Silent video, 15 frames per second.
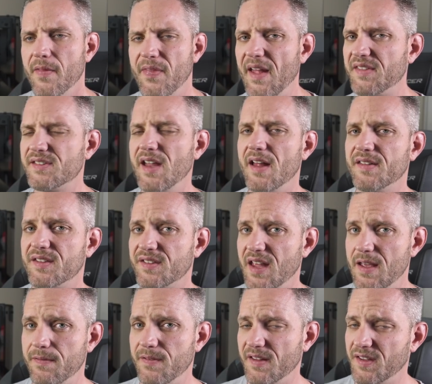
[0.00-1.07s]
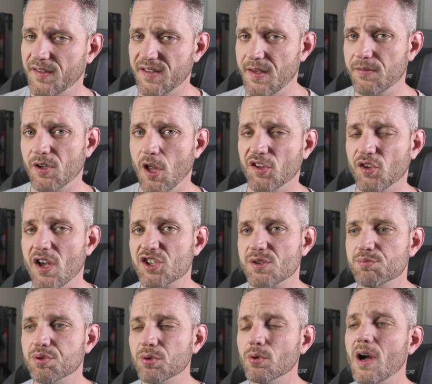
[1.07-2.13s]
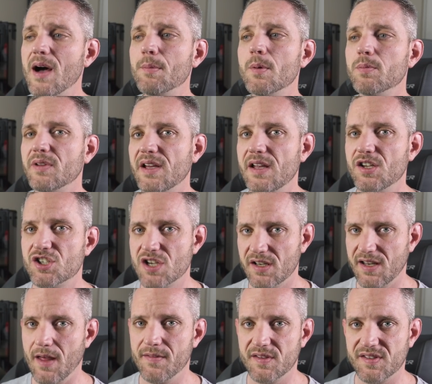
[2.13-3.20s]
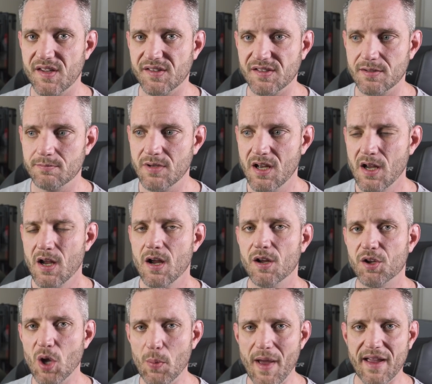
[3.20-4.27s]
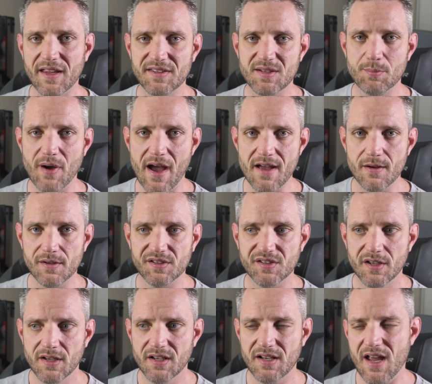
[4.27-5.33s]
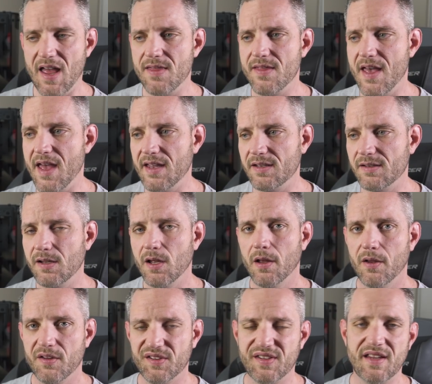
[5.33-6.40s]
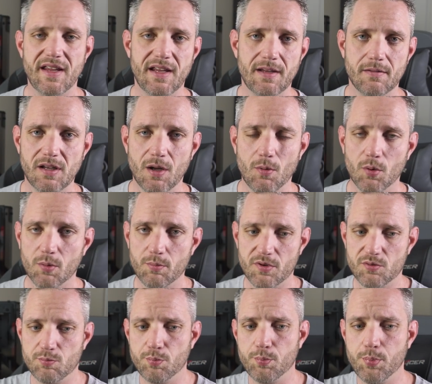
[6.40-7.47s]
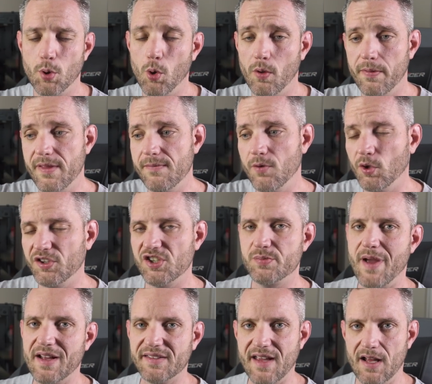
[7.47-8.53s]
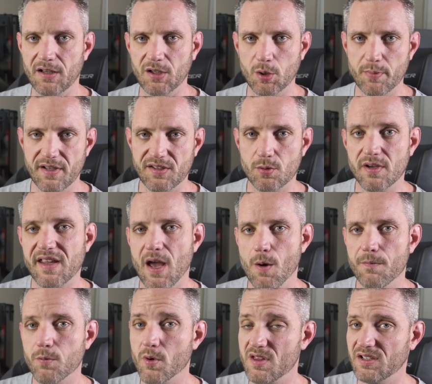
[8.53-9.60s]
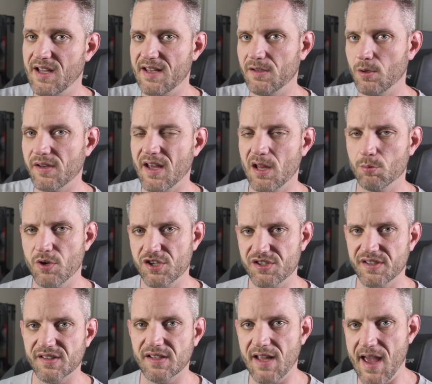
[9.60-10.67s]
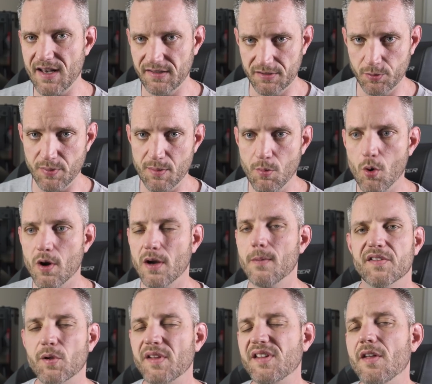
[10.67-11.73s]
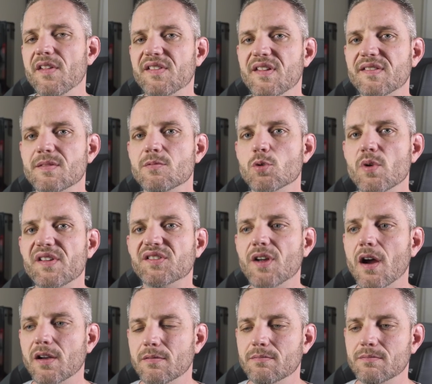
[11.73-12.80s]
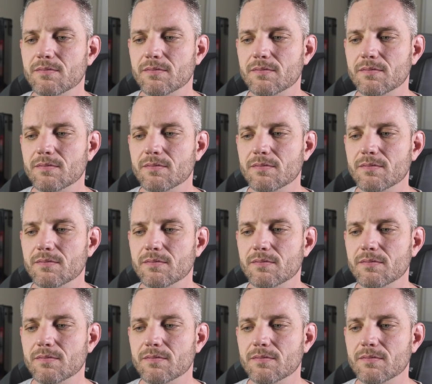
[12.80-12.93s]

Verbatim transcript: That's not safe. That's not safe at all. So I should probably shut down the system, go back into BIOS, and then see, you know, pull the voltage back down a little bit to account for the line load calibration is gonna add a little bit more. So I tell the system to restart.